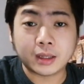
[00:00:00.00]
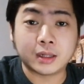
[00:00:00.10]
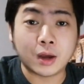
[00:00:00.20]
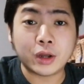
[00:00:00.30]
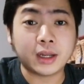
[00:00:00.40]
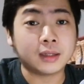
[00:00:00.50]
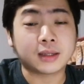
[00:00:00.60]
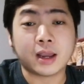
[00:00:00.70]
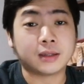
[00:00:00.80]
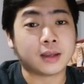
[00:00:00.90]
nowadays,
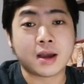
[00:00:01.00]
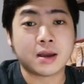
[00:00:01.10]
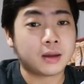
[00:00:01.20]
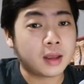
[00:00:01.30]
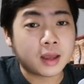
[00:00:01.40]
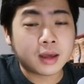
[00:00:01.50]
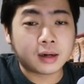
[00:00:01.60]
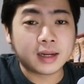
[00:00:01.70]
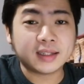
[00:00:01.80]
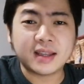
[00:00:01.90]
guys, ah,
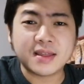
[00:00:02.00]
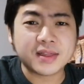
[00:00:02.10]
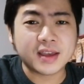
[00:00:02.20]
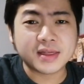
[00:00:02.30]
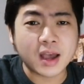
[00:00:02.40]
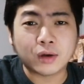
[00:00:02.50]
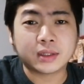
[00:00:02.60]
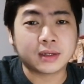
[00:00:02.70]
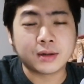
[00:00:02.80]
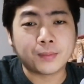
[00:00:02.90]
less than
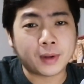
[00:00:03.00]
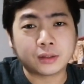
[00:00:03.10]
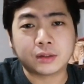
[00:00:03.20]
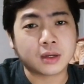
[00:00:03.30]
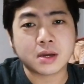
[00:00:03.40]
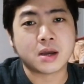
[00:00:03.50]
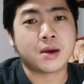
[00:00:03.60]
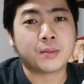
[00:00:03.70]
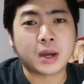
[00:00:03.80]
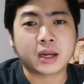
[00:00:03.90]
10,000 pesos
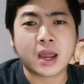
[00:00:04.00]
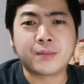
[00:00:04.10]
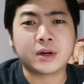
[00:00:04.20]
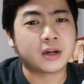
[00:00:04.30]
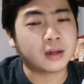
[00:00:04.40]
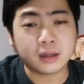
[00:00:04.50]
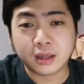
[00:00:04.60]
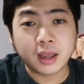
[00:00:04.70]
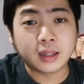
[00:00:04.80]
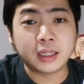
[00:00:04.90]
nga mga camera.
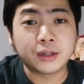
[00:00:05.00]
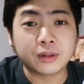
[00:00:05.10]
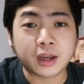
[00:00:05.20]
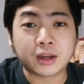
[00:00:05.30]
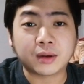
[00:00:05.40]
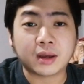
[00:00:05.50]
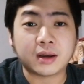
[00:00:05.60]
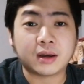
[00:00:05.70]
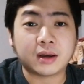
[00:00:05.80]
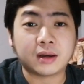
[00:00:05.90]
Nindot kay
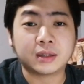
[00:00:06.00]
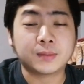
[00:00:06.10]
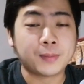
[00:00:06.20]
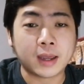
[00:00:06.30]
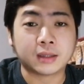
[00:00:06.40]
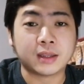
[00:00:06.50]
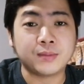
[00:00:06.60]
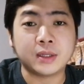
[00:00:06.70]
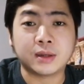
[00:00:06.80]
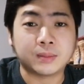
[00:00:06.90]
specs, I
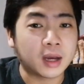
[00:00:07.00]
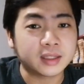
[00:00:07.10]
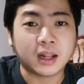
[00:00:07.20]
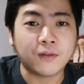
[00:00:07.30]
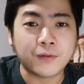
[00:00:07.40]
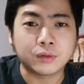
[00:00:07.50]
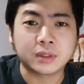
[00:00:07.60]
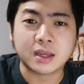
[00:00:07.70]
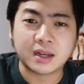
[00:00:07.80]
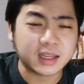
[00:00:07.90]
mean mga
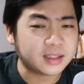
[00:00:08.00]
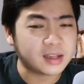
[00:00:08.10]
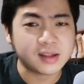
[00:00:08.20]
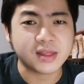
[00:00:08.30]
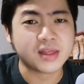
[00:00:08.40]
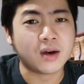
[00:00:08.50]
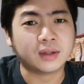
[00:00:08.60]
cellphones nga less than 10,000.